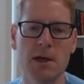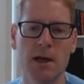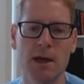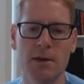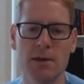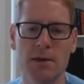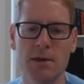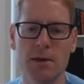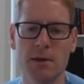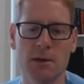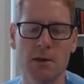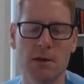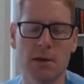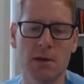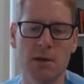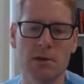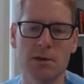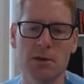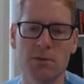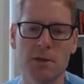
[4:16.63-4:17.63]
And
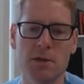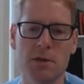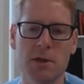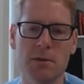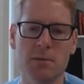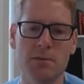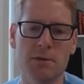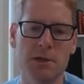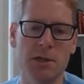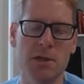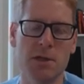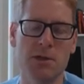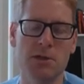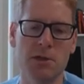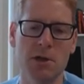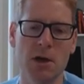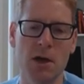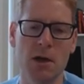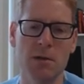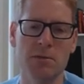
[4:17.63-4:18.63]
there's obviously a procedure
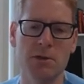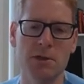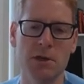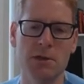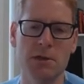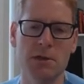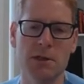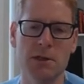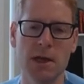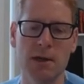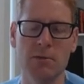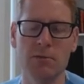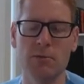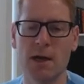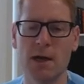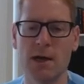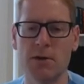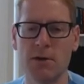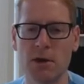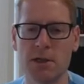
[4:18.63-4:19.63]
time associated with that
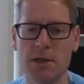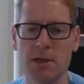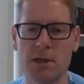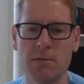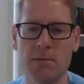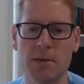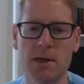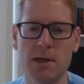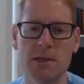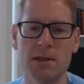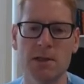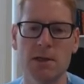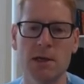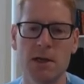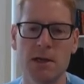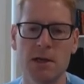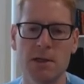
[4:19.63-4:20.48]
around 90 minutes,